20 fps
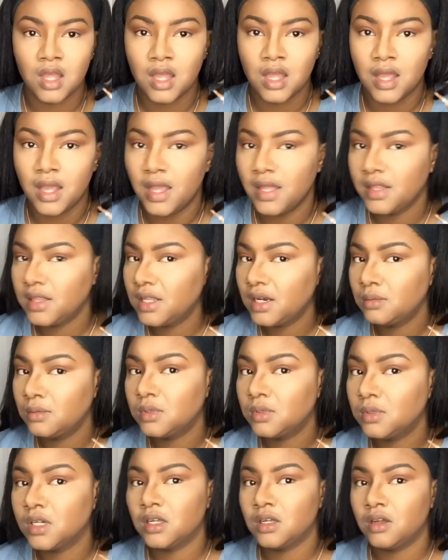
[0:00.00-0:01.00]
And then I'm
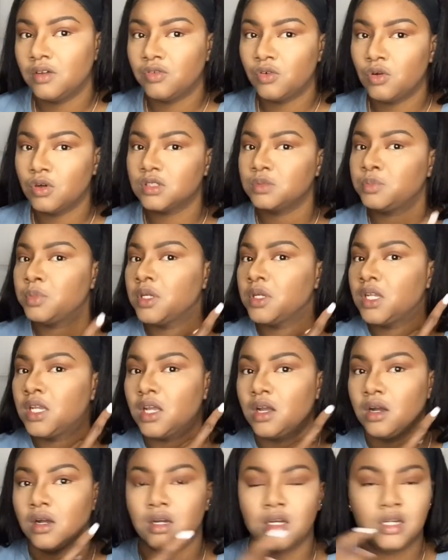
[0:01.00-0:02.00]
gonna, of course, put it
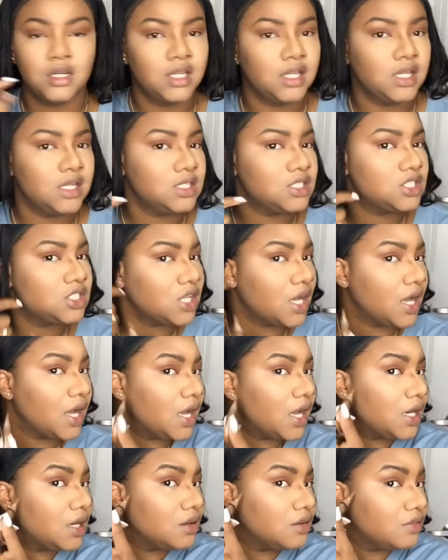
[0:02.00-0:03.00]
on each side
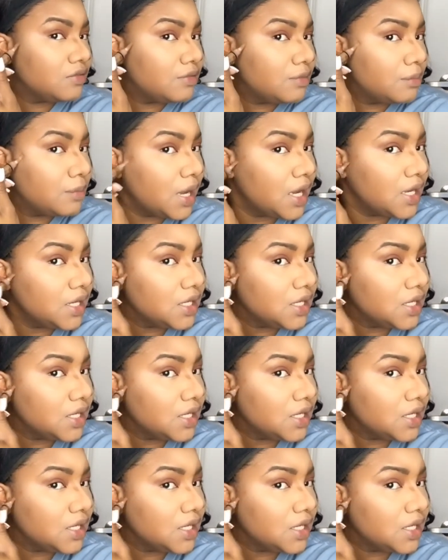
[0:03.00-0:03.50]
of my